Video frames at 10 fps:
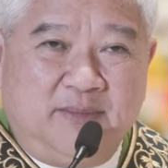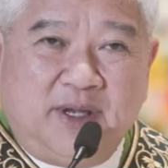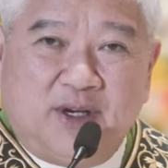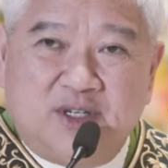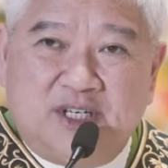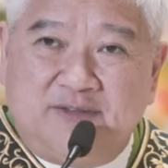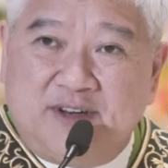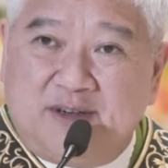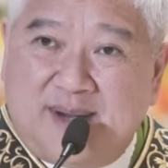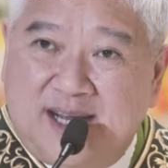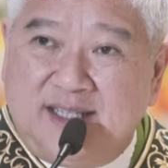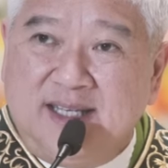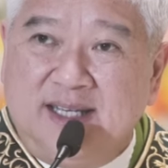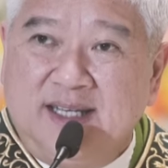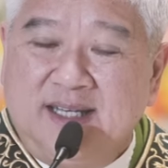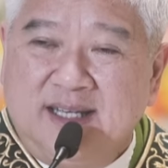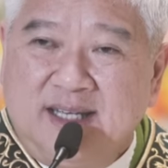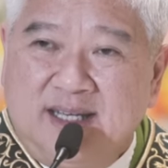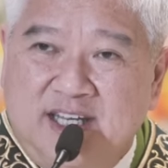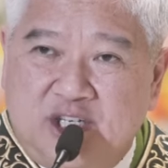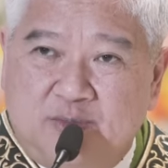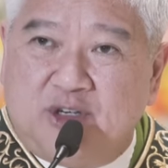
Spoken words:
Because if your body is